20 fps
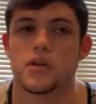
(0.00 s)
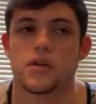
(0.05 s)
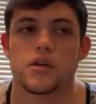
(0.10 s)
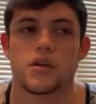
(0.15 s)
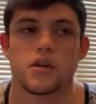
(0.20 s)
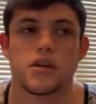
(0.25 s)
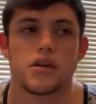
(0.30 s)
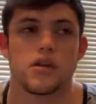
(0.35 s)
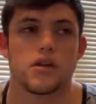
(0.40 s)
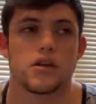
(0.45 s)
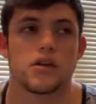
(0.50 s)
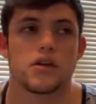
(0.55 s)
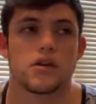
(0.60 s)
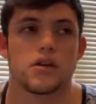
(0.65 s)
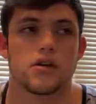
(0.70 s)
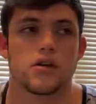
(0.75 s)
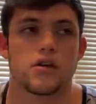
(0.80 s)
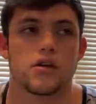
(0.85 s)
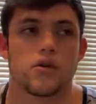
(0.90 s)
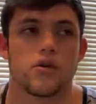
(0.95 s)

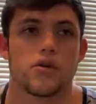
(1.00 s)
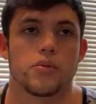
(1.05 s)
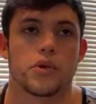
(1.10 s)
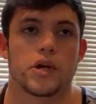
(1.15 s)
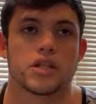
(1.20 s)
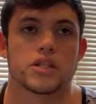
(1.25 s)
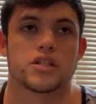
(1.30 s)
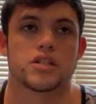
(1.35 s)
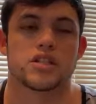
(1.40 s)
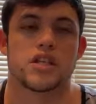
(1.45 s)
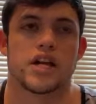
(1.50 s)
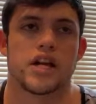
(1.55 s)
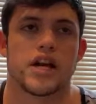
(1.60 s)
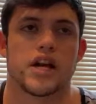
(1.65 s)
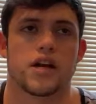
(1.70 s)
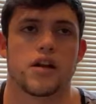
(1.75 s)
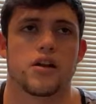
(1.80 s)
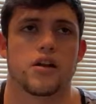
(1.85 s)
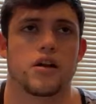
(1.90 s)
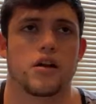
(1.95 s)
the coil packs, because I
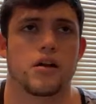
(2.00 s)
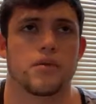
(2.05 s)
had